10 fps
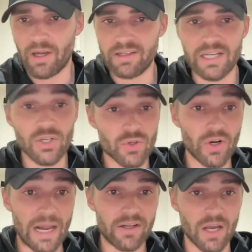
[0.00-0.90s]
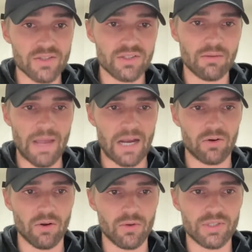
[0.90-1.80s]
didn't turn on custom
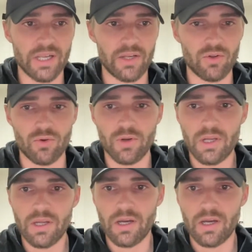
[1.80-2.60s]
macros and you